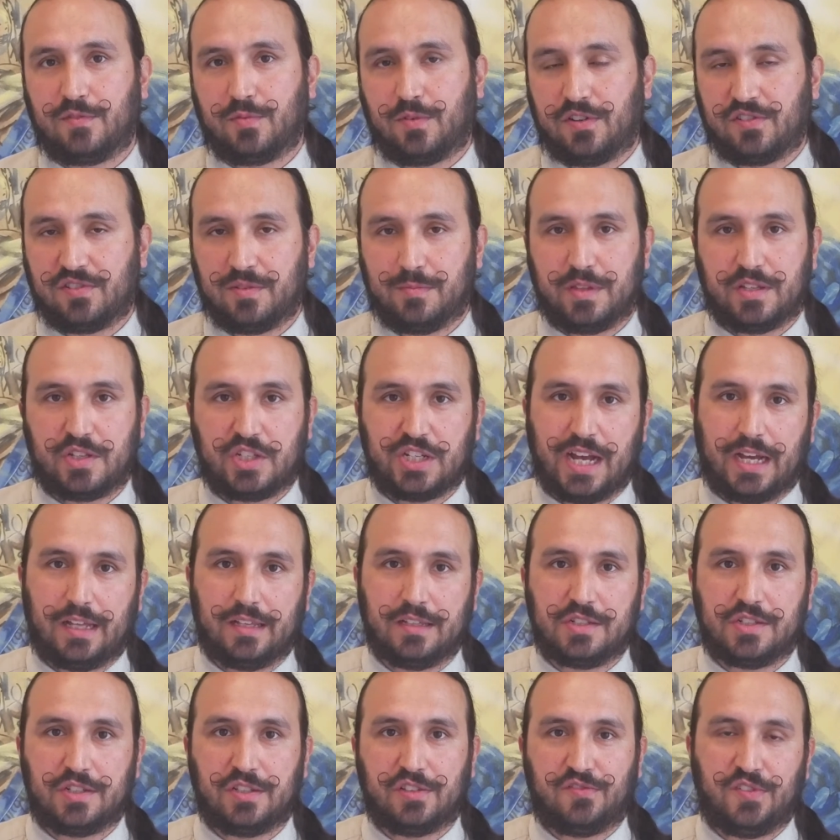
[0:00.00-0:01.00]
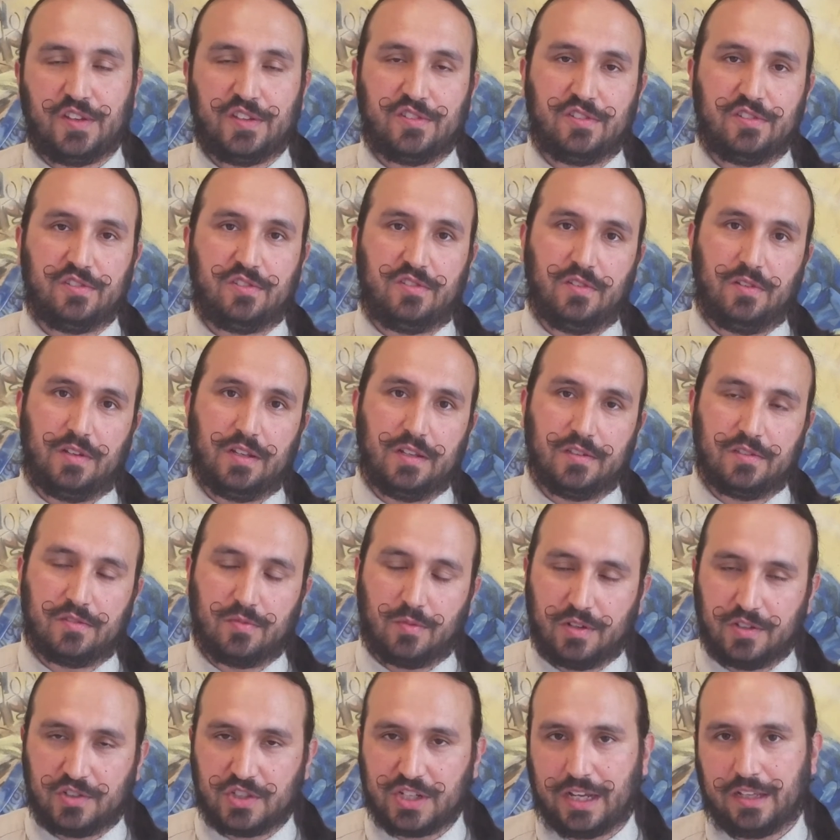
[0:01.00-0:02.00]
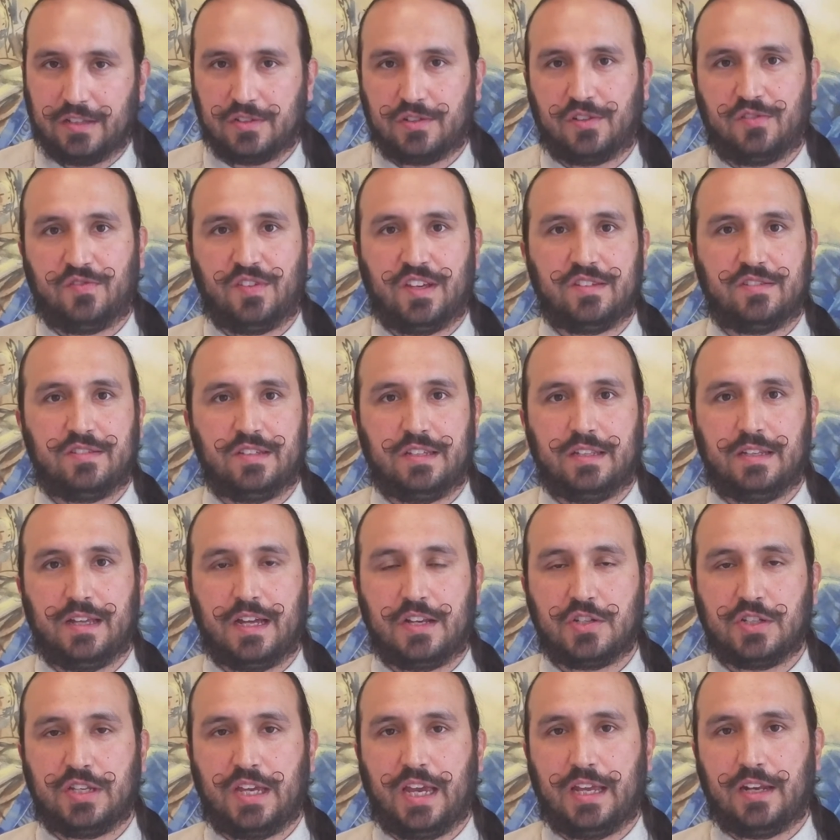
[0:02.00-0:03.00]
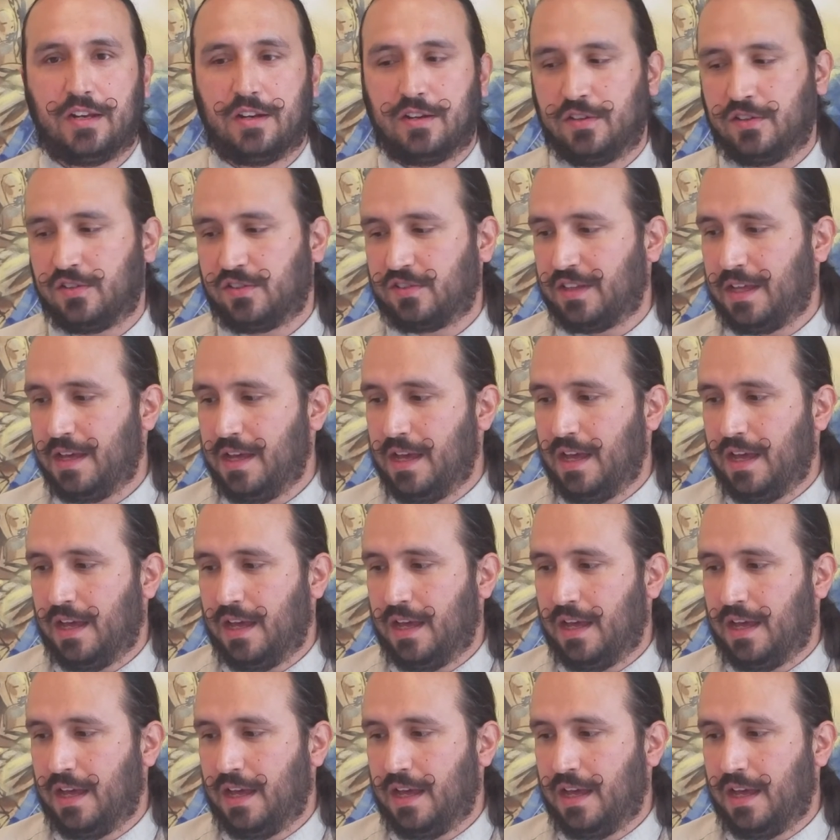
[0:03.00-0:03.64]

What are some of the challenges facing students? What are the challenges facing educators?